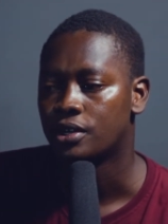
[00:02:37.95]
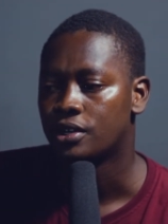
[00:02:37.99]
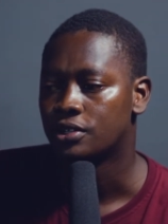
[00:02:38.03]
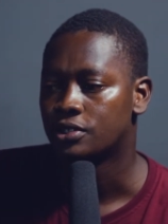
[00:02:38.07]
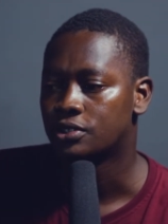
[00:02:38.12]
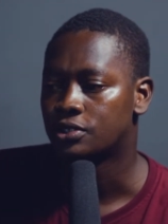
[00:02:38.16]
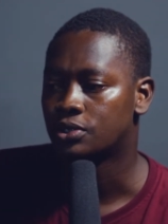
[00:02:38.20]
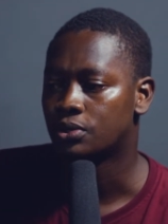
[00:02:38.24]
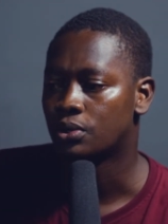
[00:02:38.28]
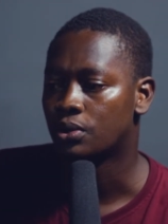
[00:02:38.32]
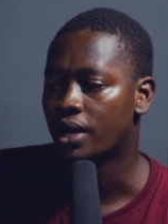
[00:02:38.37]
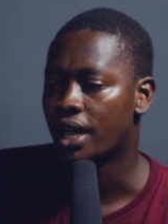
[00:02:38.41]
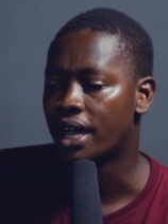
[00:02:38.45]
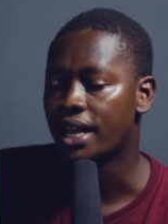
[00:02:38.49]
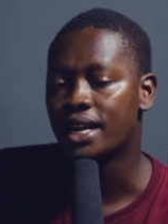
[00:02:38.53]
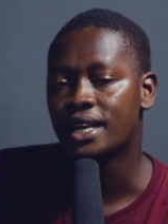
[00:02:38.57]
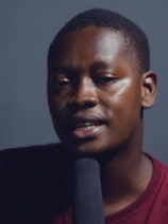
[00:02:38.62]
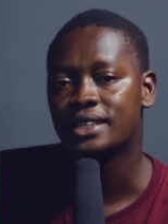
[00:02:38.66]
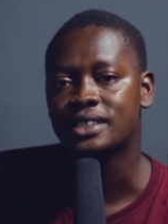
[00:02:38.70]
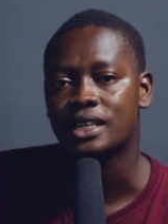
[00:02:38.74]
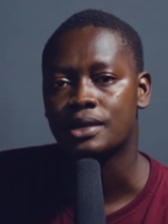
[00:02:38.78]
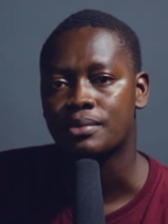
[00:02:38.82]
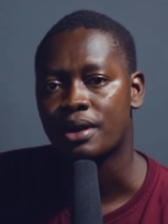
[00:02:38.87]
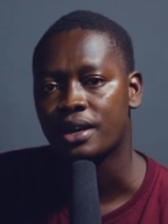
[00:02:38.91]
So
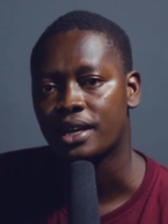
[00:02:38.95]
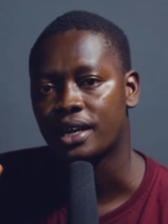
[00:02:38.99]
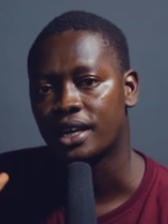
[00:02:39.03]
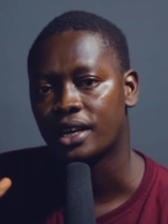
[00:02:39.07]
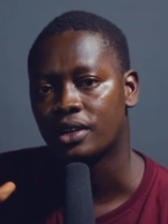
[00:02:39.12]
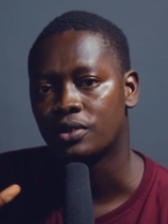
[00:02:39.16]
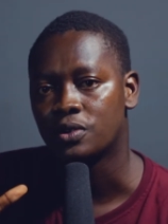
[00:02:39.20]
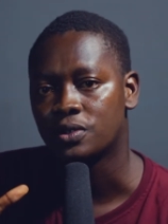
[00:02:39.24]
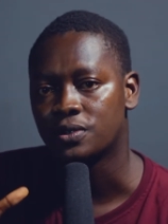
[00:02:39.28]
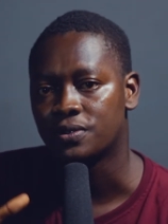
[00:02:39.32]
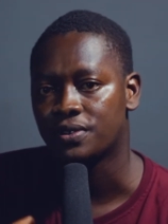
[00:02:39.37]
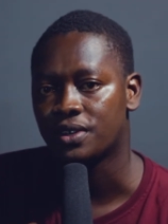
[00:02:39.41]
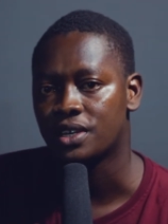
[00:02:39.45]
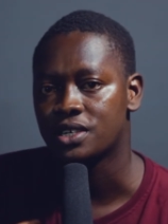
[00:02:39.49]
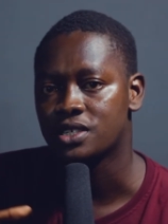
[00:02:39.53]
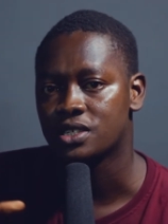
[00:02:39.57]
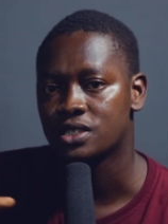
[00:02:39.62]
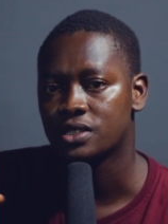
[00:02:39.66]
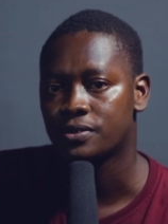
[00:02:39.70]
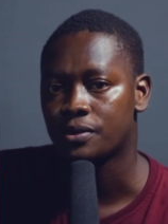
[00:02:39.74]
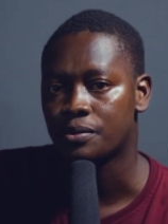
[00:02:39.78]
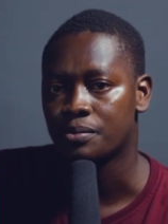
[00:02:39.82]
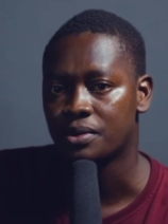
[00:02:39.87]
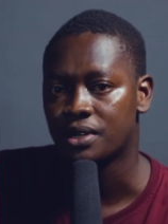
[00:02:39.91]
anytime I get
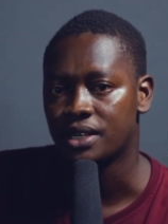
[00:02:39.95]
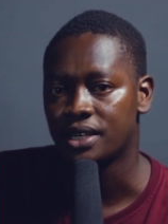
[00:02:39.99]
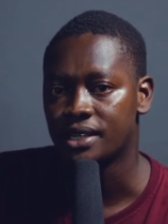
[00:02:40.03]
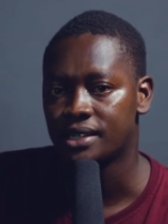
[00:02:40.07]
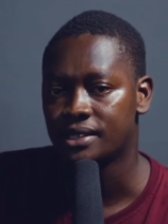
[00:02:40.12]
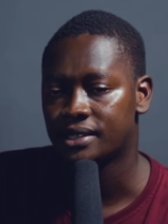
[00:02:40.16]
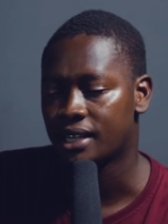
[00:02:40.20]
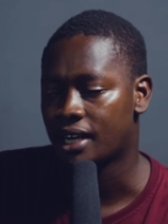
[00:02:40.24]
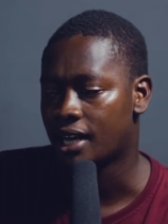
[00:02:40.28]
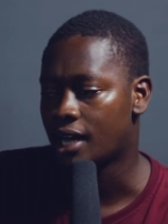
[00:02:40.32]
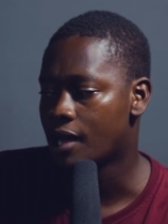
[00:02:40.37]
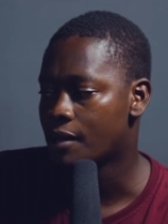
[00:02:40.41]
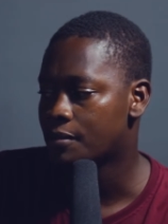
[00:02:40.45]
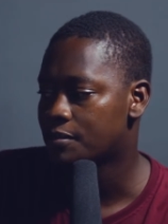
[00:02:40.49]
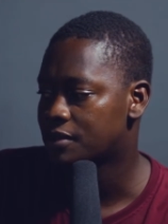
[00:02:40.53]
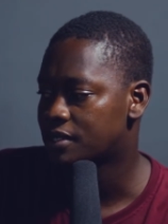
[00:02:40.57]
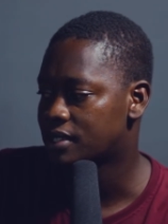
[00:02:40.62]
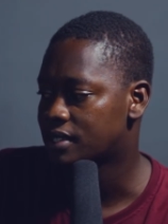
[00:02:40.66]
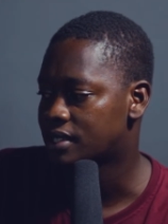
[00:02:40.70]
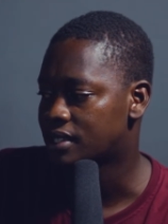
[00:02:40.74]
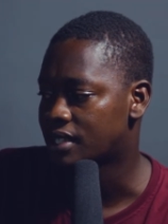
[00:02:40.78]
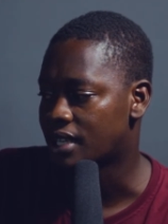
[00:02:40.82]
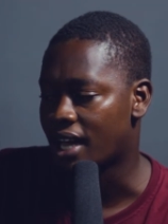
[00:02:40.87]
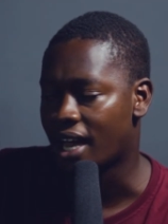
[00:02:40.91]
notifications from these
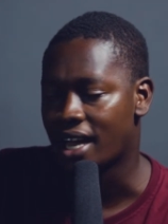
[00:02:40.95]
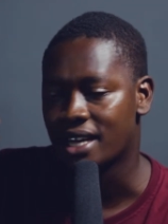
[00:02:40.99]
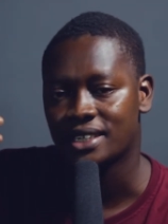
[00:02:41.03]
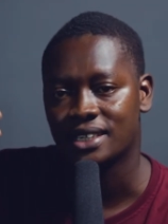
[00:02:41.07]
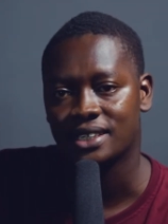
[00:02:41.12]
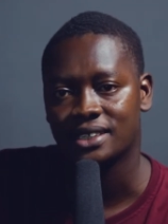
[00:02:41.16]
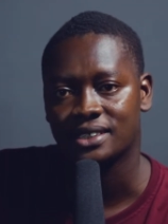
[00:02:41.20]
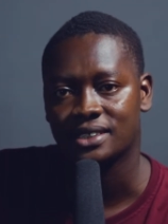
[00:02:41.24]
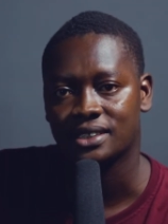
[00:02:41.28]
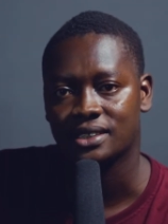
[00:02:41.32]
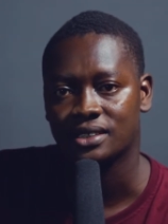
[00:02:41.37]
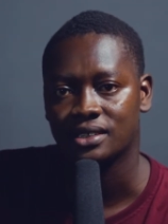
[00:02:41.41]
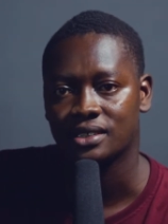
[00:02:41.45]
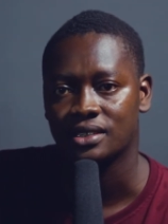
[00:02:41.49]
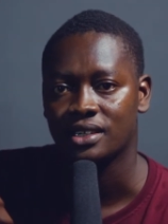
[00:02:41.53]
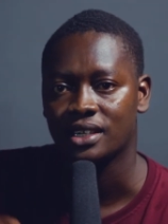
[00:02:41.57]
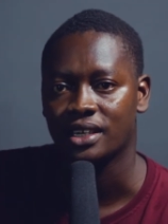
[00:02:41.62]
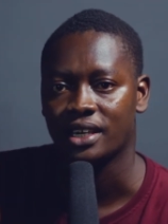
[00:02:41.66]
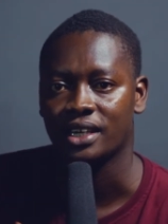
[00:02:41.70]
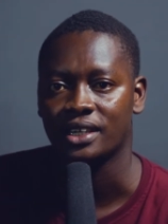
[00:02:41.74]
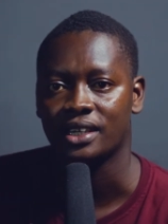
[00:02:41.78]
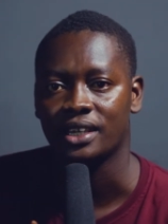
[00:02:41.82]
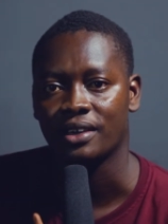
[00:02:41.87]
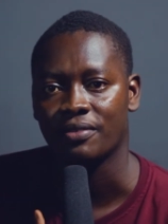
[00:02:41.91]
apps, I just
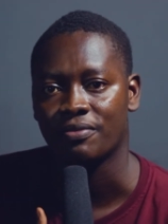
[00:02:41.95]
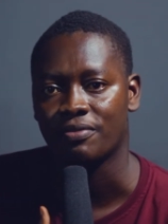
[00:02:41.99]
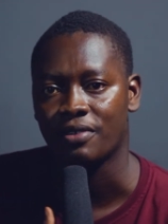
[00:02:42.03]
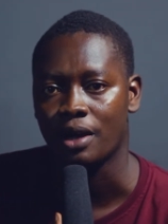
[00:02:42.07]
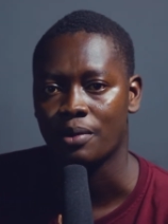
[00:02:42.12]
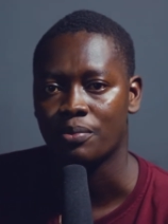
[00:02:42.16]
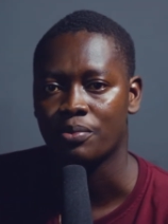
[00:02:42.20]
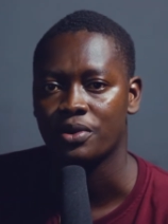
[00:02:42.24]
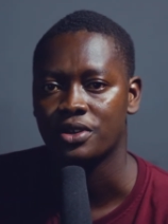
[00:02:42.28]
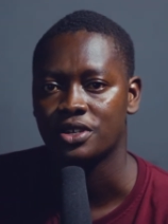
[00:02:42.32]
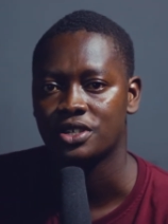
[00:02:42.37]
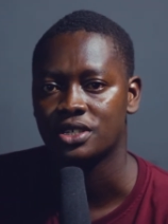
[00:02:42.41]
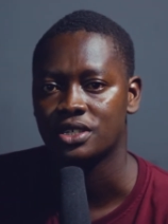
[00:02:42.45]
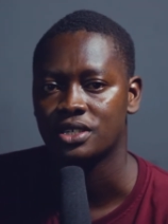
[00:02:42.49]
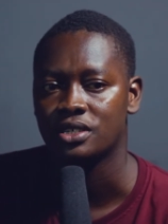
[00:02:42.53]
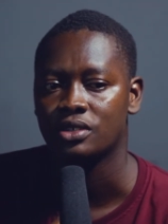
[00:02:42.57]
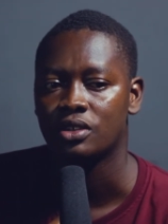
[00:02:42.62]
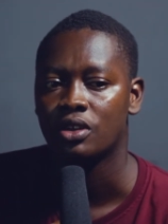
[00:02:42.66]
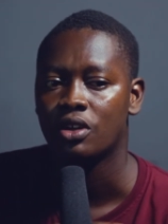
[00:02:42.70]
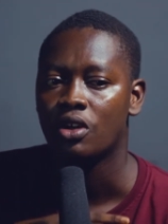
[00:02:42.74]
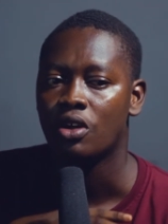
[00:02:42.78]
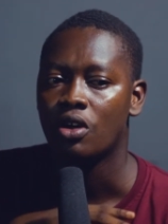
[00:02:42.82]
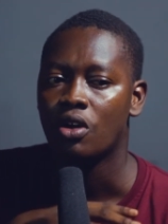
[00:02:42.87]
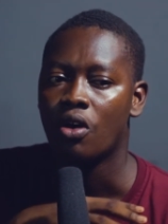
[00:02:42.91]
get the vibration
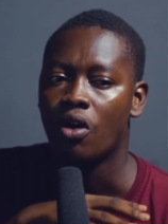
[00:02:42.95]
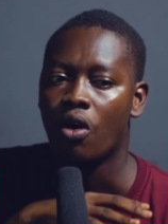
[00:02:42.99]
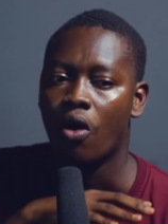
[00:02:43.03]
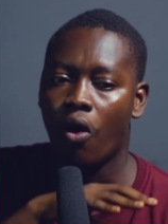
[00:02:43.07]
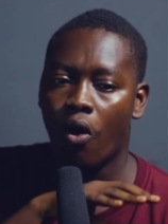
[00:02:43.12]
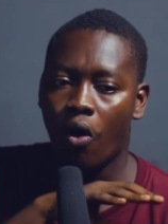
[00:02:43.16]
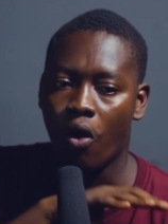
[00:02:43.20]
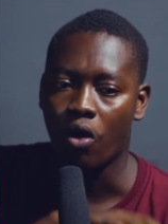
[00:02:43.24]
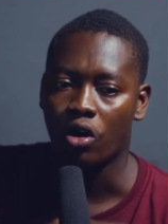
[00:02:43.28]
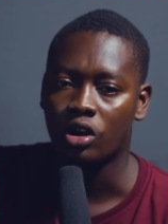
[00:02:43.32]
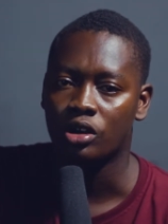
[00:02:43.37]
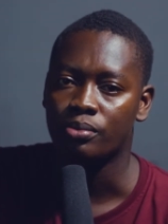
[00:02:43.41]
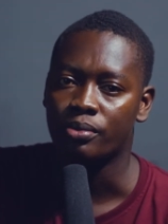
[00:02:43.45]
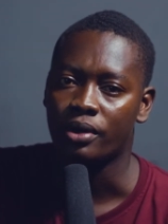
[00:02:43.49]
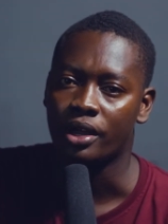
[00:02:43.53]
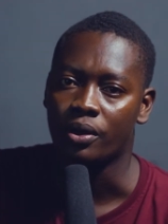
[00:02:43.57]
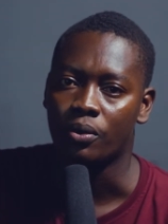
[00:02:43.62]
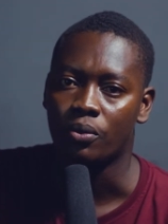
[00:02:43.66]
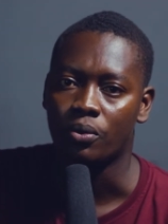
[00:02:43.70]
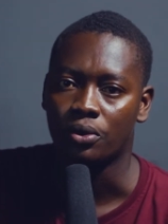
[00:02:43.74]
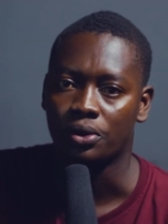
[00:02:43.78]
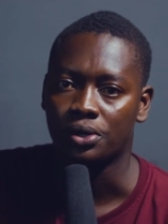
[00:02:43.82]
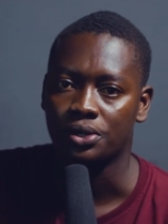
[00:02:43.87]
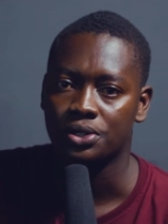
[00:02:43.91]
on my
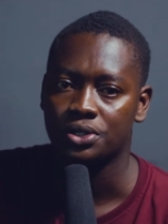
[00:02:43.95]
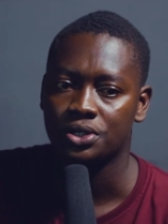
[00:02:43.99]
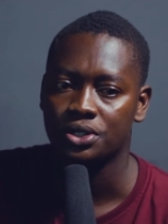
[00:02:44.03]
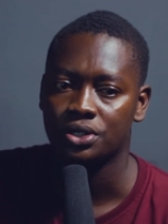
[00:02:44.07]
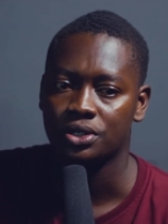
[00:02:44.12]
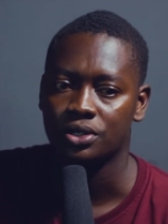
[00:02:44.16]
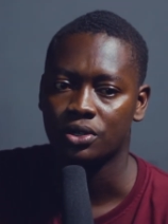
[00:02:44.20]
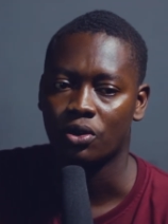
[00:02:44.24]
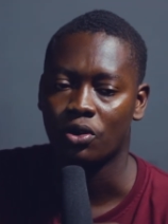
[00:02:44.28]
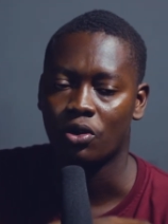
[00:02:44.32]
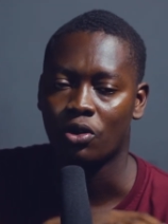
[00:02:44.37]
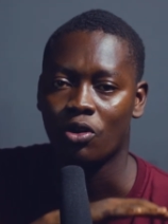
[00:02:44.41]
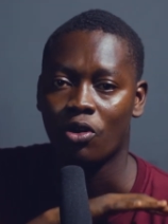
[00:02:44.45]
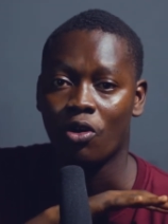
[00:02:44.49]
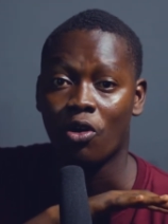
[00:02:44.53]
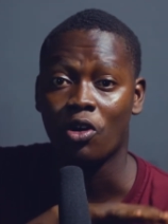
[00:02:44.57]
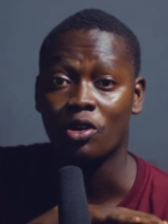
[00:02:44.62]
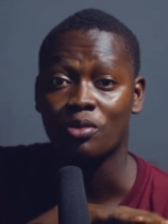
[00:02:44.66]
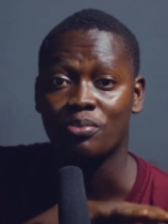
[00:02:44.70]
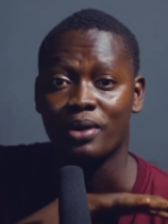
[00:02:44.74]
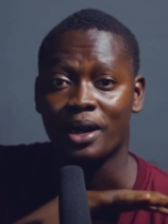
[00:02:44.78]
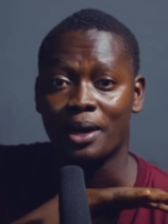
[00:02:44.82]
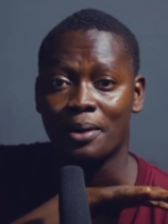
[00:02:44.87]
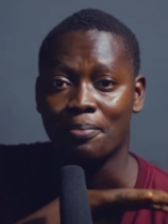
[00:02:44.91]
watch or
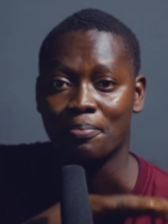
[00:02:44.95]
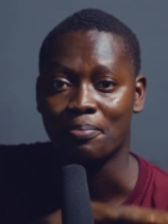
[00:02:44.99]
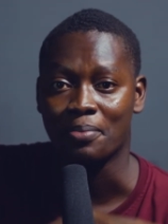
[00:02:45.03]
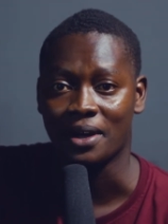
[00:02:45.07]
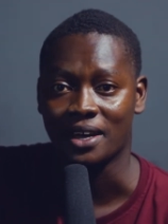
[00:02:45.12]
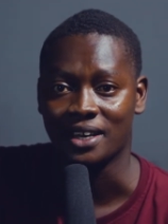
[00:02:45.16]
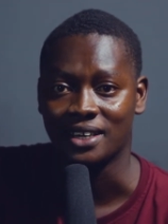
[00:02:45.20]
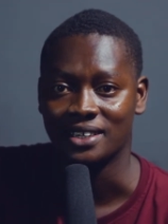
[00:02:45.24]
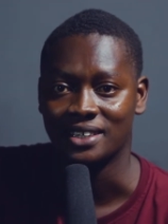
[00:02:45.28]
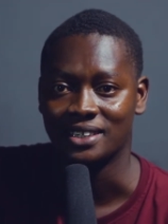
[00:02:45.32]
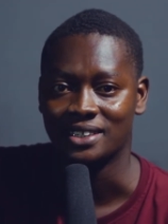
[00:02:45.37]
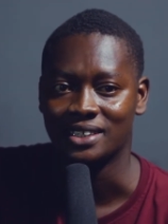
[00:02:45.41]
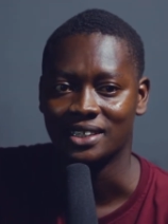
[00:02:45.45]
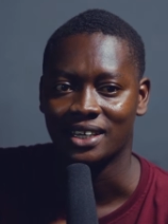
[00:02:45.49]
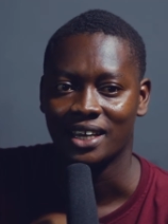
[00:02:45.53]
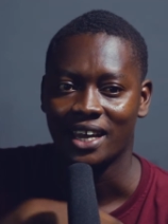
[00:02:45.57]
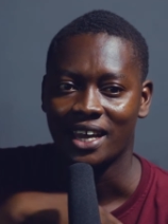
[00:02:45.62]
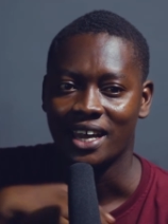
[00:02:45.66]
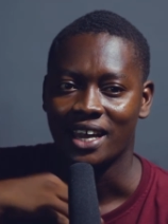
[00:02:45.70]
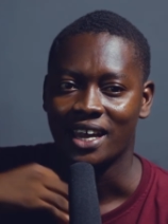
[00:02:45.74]
on my band.